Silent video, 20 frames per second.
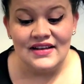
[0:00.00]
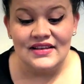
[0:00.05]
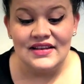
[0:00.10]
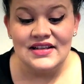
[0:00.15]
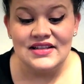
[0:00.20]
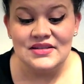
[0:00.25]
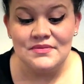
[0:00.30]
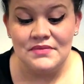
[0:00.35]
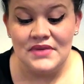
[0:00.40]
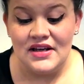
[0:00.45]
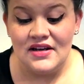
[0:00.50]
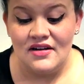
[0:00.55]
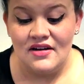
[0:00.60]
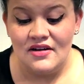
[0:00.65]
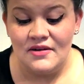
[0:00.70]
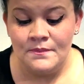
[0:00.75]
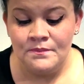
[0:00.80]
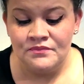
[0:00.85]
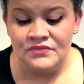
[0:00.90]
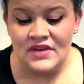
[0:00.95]
This
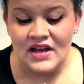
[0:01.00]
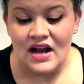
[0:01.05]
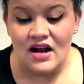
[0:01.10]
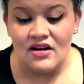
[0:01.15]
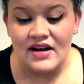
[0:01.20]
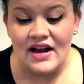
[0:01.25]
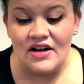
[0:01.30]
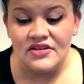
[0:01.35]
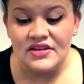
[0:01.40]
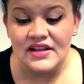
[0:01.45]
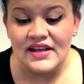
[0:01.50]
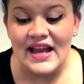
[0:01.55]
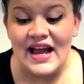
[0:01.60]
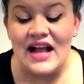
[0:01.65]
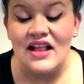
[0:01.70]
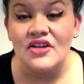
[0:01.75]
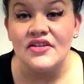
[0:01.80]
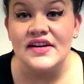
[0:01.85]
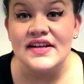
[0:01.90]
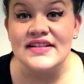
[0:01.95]
meal, I'll count the
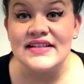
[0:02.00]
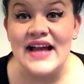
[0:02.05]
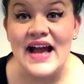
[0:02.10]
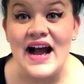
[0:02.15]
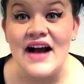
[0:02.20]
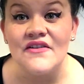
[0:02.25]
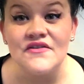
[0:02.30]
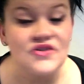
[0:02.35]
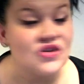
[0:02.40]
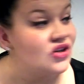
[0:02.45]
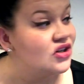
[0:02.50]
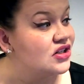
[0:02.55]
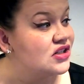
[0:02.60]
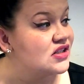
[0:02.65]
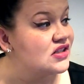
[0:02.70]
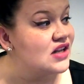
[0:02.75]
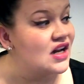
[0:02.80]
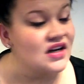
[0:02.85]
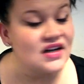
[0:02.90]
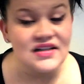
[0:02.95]
calories after
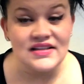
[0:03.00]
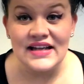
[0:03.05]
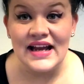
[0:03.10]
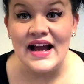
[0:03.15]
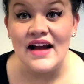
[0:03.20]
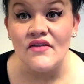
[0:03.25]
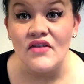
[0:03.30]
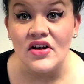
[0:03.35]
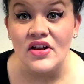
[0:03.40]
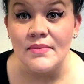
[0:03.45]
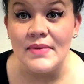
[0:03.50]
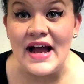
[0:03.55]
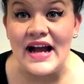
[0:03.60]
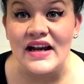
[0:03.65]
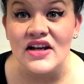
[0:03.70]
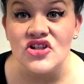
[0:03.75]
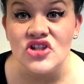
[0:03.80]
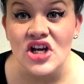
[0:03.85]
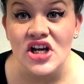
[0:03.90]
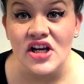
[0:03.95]
it's done because I have all the
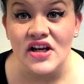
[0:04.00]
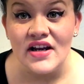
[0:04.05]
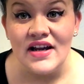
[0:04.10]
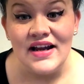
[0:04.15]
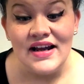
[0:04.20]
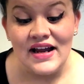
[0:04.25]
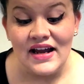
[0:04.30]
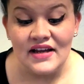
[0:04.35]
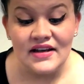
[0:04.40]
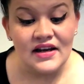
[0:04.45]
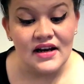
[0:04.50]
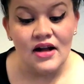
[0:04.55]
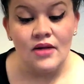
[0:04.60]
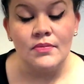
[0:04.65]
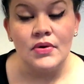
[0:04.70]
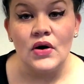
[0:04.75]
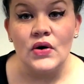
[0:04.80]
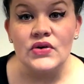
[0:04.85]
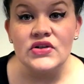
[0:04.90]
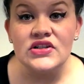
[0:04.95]
packaging, and then I'll
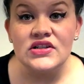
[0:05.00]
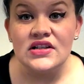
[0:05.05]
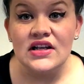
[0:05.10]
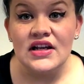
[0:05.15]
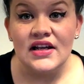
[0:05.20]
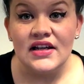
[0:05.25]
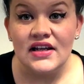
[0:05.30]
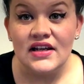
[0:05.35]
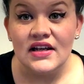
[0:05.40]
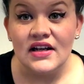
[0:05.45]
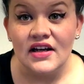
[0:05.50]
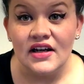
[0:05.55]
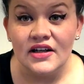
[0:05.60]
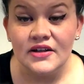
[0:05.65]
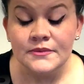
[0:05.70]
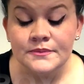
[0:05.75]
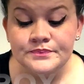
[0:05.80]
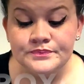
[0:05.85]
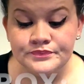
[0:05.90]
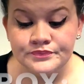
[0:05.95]
post it
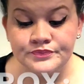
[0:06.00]
here.